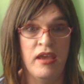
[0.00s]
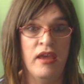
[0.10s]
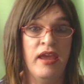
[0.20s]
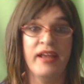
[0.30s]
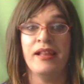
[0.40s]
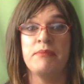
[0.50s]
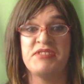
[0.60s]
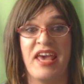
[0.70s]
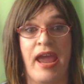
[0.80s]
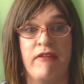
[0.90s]
He claims
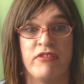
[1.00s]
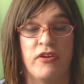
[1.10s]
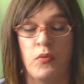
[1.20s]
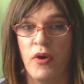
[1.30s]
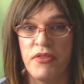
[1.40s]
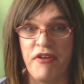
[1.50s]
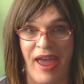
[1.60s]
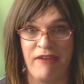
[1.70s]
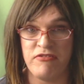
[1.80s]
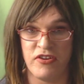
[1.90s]
they're arrogant. Well, they're
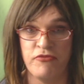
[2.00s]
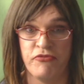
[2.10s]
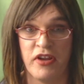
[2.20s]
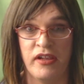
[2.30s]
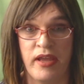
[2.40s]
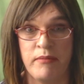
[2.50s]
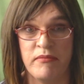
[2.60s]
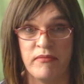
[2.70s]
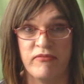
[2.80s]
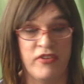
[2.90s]
arrogant for
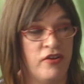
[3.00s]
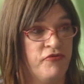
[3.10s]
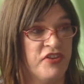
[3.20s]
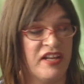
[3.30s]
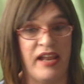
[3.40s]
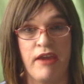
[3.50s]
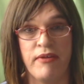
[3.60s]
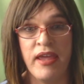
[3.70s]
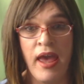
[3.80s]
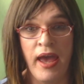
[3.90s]

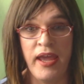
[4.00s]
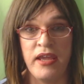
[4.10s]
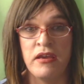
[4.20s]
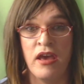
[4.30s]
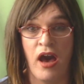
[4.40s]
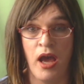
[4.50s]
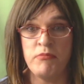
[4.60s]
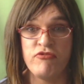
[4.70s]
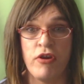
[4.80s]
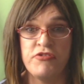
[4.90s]
declaring, hey, I'm
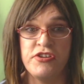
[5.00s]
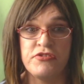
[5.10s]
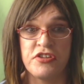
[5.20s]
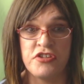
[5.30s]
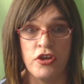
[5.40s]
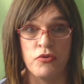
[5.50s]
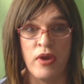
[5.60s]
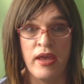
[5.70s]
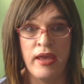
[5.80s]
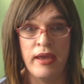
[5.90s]
a road user too.
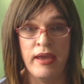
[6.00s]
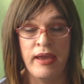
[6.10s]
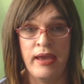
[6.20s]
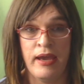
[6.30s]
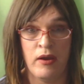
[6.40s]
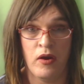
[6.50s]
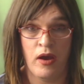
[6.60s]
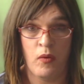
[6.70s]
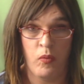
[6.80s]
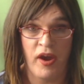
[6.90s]

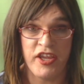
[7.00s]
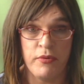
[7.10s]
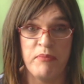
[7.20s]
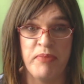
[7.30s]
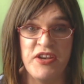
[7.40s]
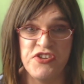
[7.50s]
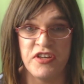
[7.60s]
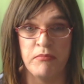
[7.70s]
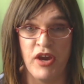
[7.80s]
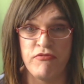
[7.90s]
Why are you impinging
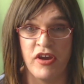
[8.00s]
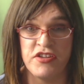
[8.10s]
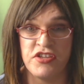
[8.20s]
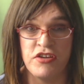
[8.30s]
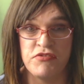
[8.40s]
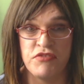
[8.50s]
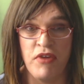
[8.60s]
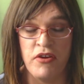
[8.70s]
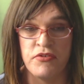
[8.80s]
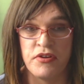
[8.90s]
on my right to use the
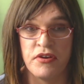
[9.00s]
road?